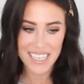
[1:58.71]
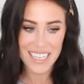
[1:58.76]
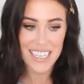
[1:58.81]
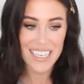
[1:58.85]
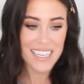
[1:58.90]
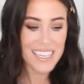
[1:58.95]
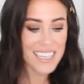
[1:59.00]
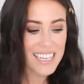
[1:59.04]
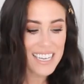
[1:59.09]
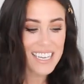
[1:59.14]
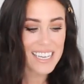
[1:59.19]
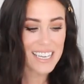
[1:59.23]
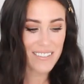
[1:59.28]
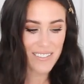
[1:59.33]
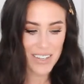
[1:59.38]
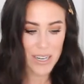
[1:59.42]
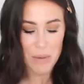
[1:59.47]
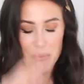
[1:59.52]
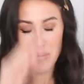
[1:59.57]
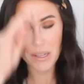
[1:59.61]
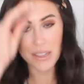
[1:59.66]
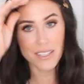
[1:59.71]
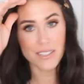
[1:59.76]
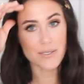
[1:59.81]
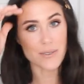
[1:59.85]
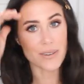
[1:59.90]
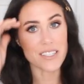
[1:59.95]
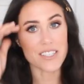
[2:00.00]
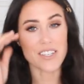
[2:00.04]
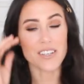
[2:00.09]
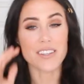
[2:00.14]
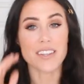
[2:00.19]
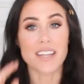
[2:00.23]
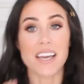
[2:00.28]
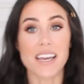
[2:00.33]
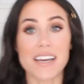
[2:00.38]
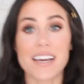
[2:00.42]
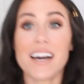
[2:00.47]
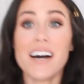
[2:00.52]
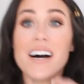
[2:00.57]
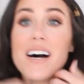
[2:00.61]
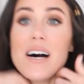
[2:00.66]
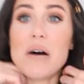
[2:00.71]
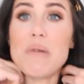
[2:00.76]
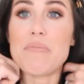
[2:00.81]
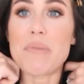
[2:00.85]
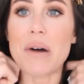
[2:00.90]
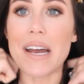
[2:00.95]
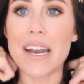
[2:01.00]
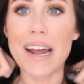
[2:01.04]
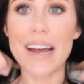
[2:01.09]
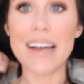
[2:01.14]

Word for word: I need to like give it up on the sweatshirt thing, but